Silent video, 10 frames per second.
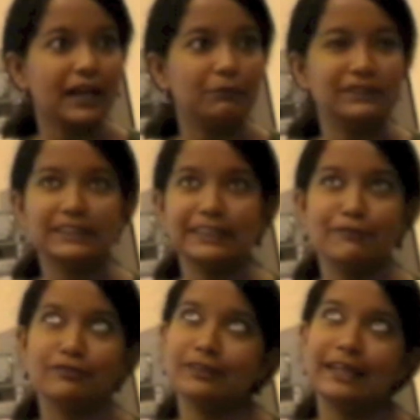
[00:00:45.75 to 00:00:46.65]
I've been
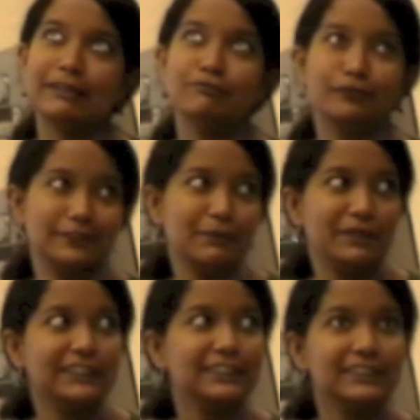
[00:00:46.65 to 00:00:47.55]
TA for like four
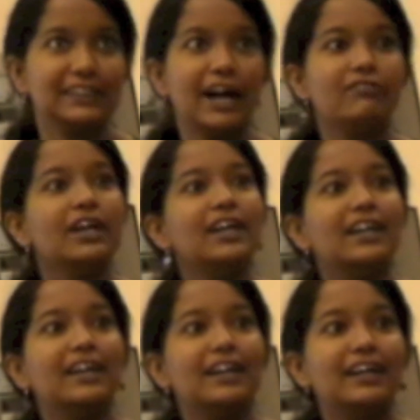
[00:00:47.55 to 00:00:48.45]
semesters now,
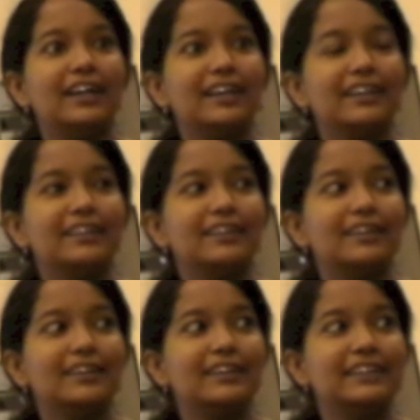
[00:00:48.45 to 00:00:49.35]
and
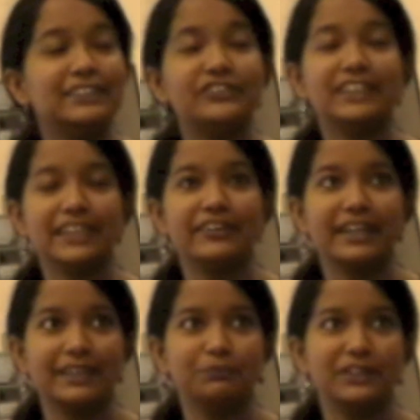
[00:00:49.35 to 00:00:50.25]
it's really
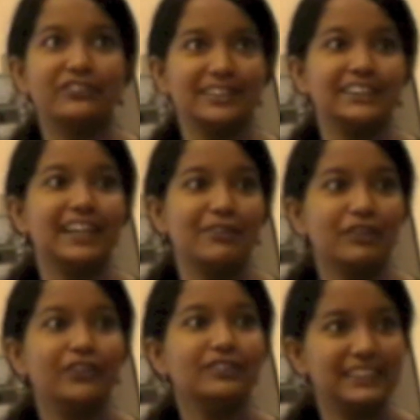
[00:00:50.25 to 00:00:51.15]
great experience. Like
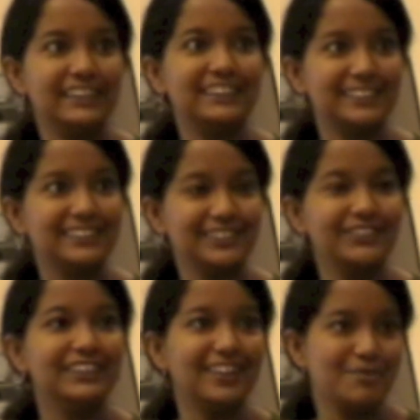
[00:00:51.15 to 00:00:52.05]
when you teach,
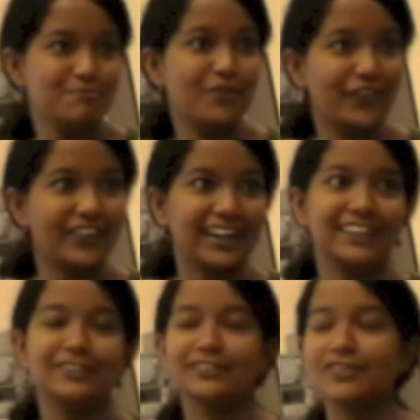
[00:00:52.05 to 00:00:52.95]
you learn more,
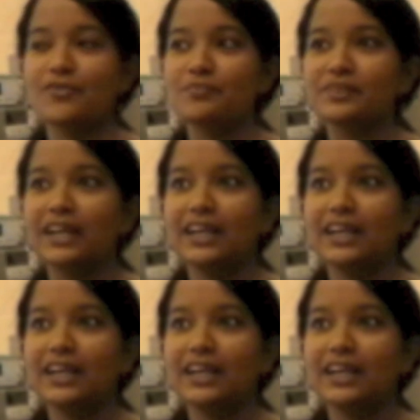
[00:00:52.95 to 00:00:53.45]
right? So,